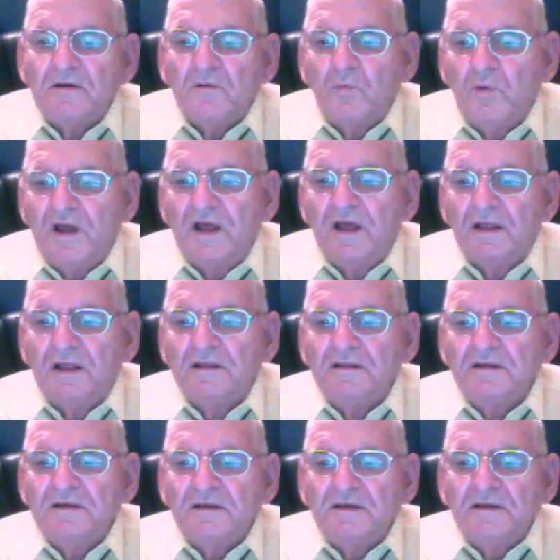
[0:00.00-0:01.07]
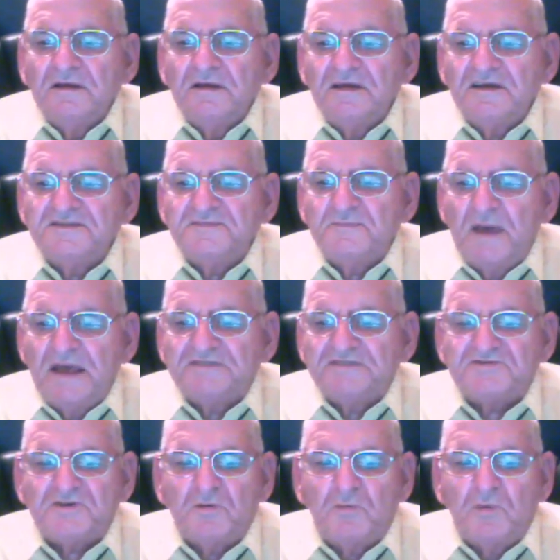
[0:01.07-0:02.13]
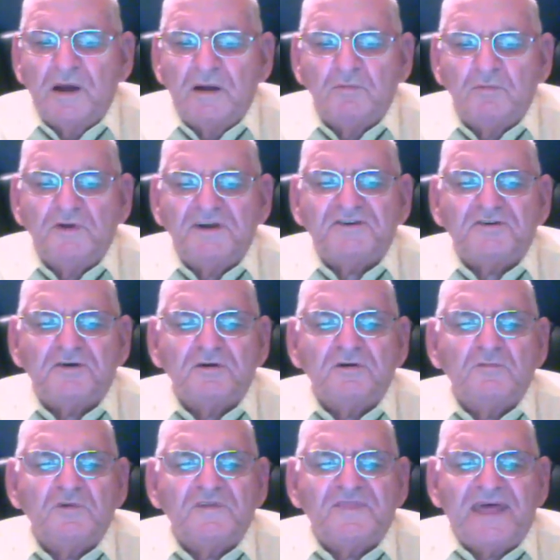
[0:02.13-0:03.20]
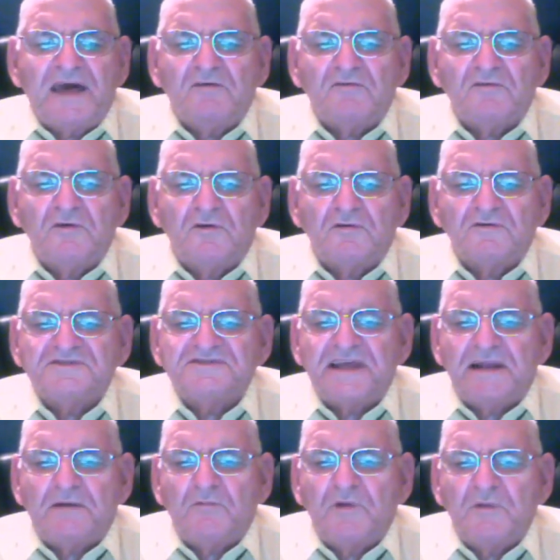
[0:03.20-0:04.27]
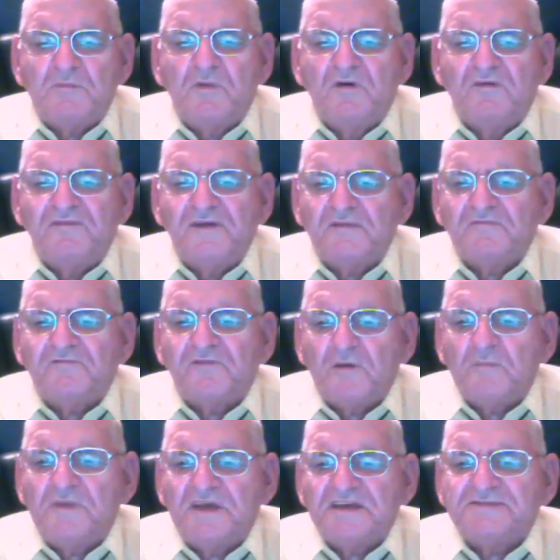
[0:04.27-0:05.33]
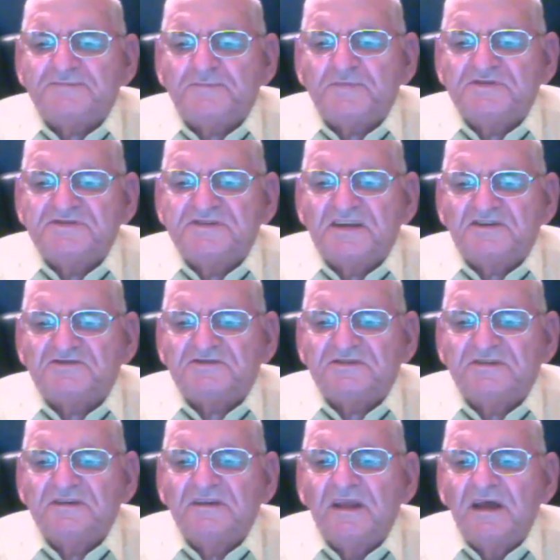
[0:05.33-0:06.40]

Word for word: well, his master will return without notice and remove him from his position,